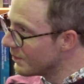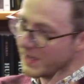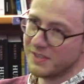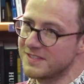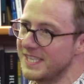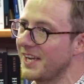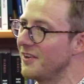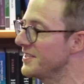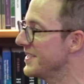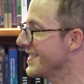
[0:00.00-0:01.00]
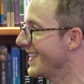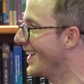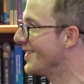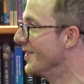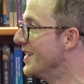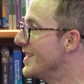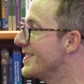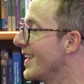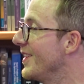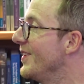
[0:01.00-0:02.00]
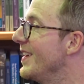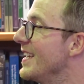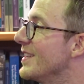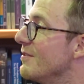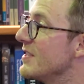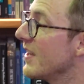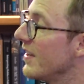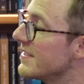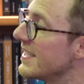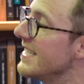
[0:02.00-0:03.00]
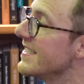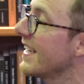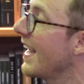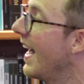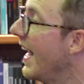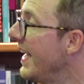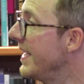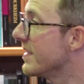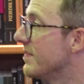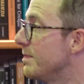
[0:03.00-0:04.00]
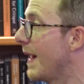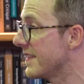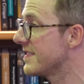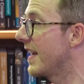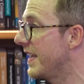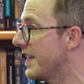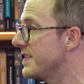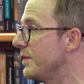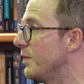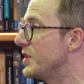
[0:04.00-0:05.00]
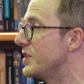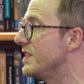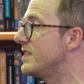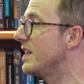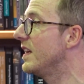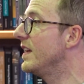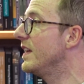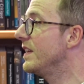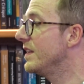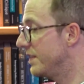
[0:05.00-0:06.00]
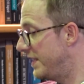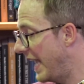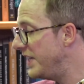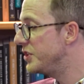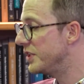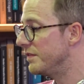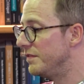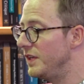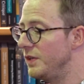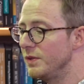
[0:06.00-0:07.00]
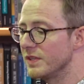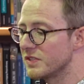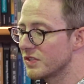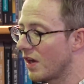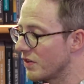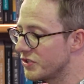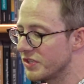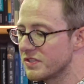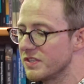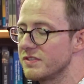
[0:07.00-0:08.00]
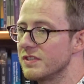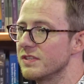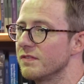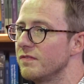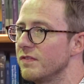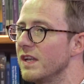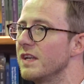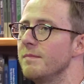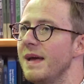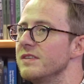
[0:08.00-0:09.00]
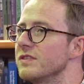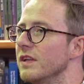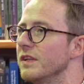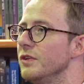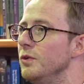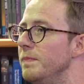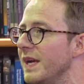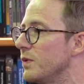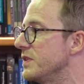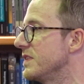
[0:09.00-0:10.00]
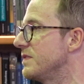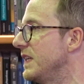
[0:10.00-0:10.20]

Why not stick consciousness in the hole? So the result is a kind of panpsychism, which is the ancient view that consciousness is a fundamental and ubiquitous